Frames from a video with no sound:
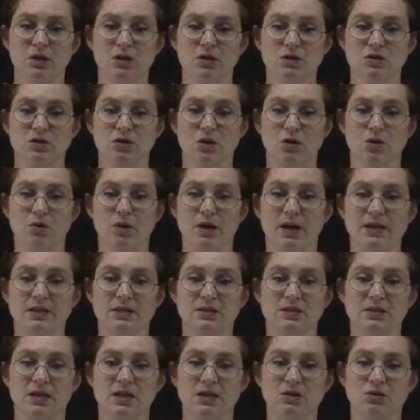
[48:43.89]
So at
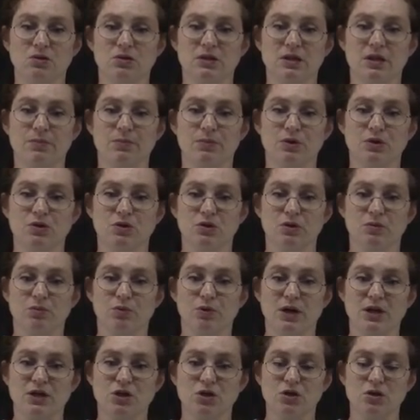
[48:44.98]
standard temperature and
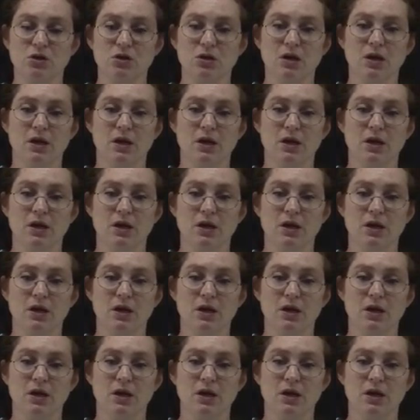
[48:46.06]
pressure,